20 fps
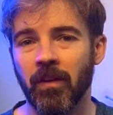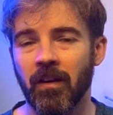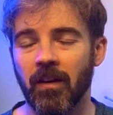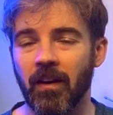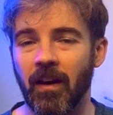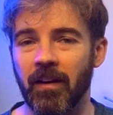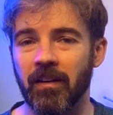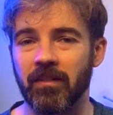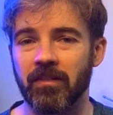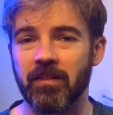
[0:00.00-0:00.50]

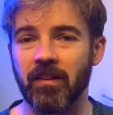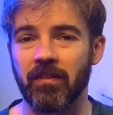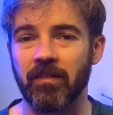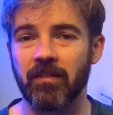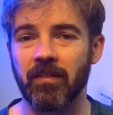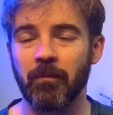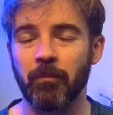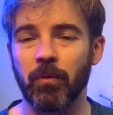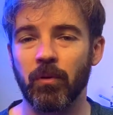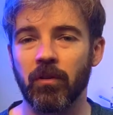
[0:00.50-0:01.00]
And it's as
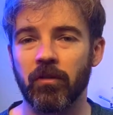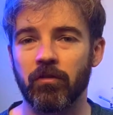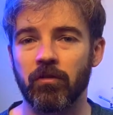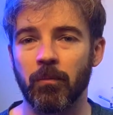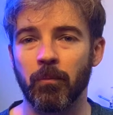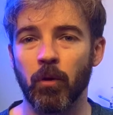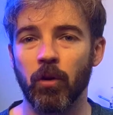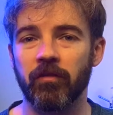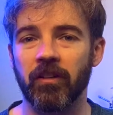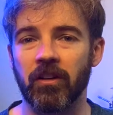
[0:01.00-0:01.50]
simple as
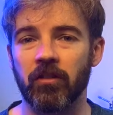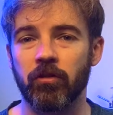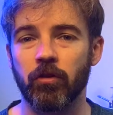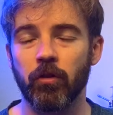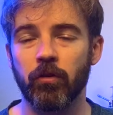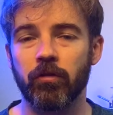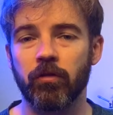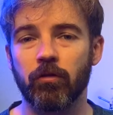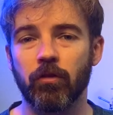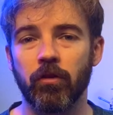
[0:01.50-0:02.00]
removing
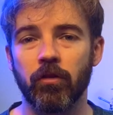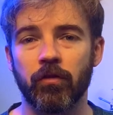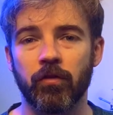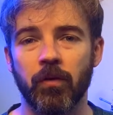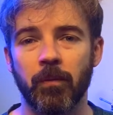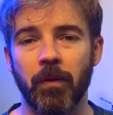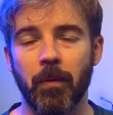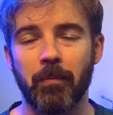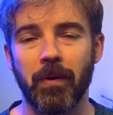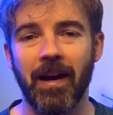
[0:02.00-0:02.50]
two screws
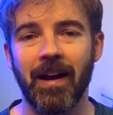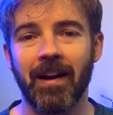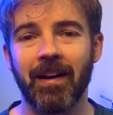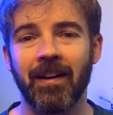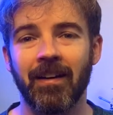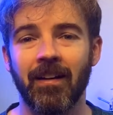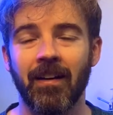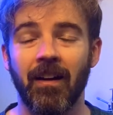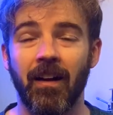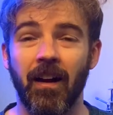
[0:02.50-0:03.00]
from the
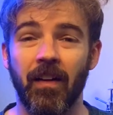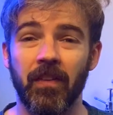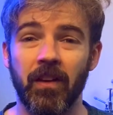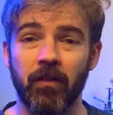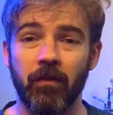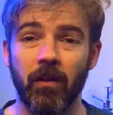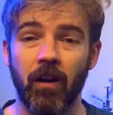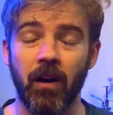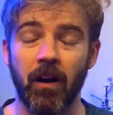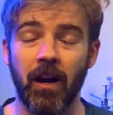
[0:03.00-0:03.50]
back and
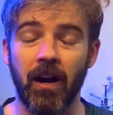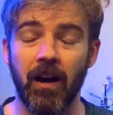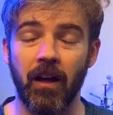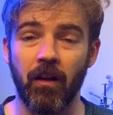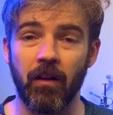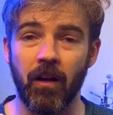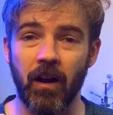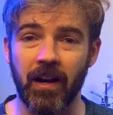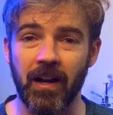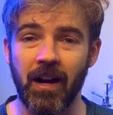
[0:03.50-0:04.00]
then
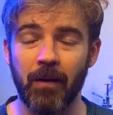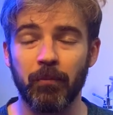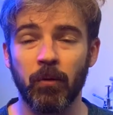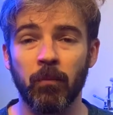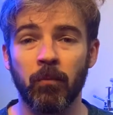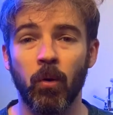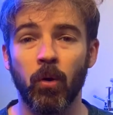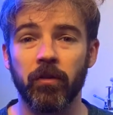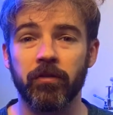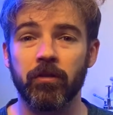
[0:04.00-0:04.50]
a couple
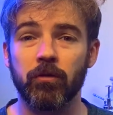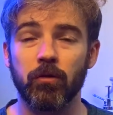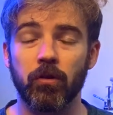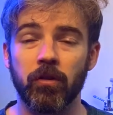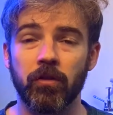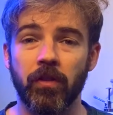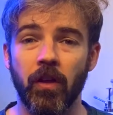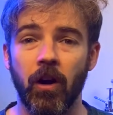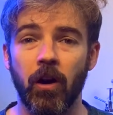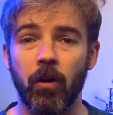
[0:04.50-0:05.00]
more
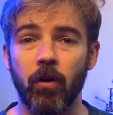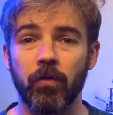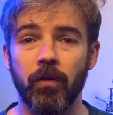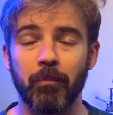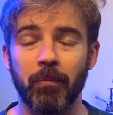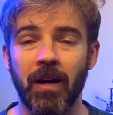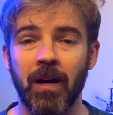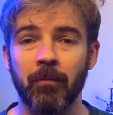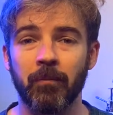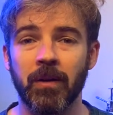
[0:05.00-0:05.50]
screws that hold the
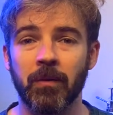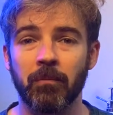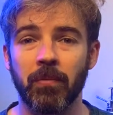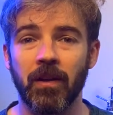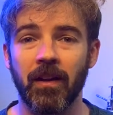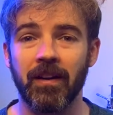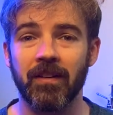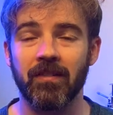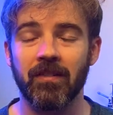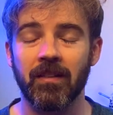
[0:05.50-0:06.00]
pump in
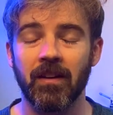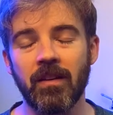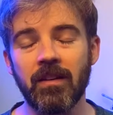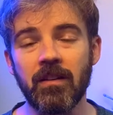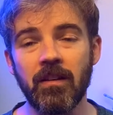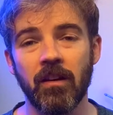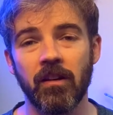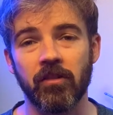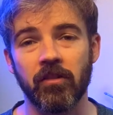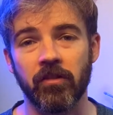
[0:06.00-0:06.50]
place
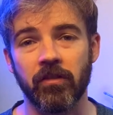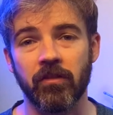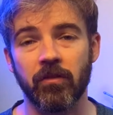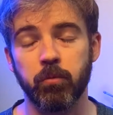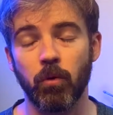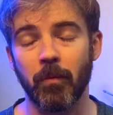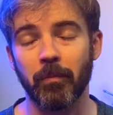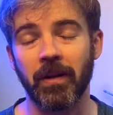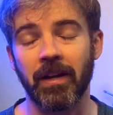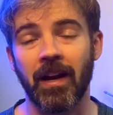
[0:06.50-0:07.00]
and just
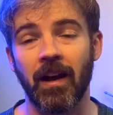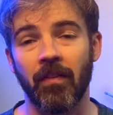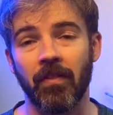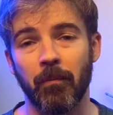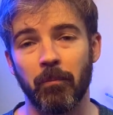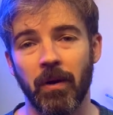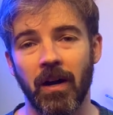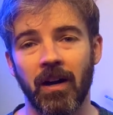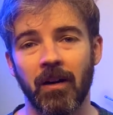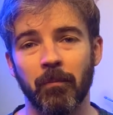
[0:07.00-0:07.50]
swapping out the
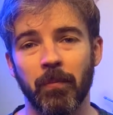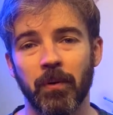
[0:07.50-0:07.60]
pump